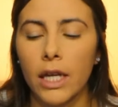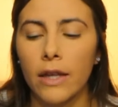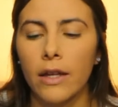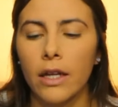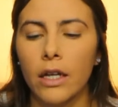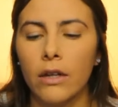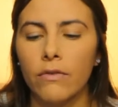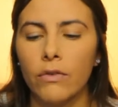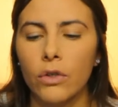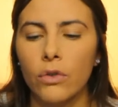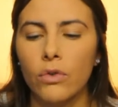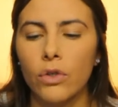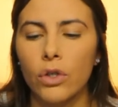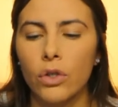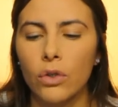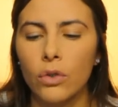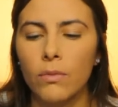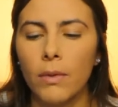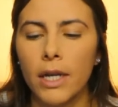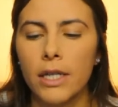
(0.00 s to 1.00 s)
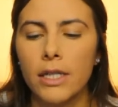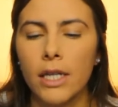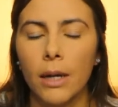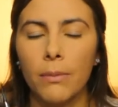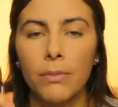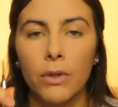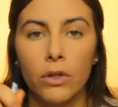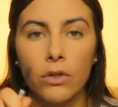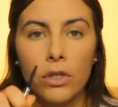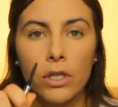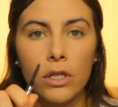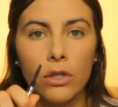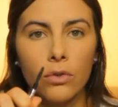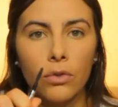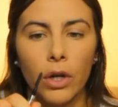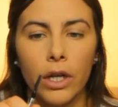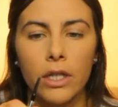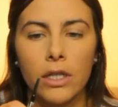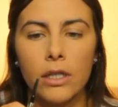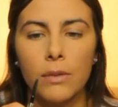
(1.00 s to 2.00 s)
and then if you do mess up, there's this
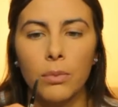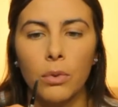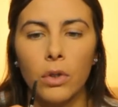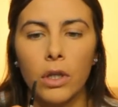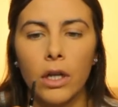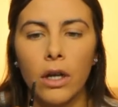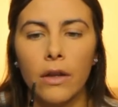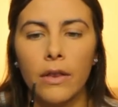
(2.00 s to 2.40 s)
great spoolie